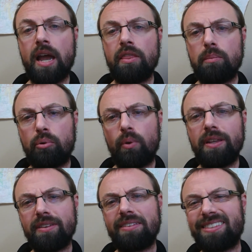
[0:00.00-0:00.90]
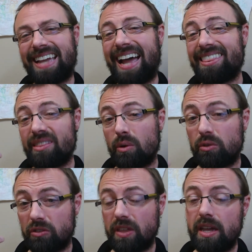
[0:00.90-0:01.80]
The point is not
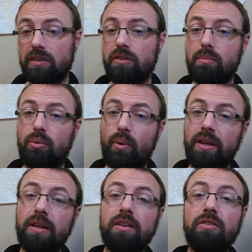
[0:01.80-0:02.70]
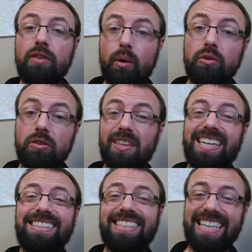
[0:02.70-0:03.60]
those things. The point is those
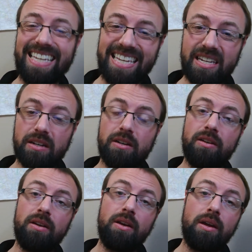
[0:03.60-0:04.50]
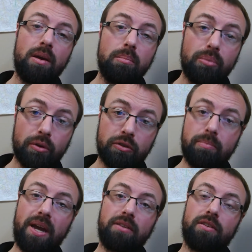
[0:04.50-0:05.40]
things in
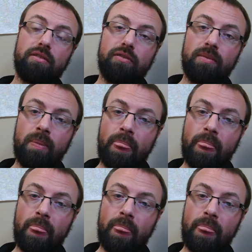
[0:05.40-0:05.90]
perspective.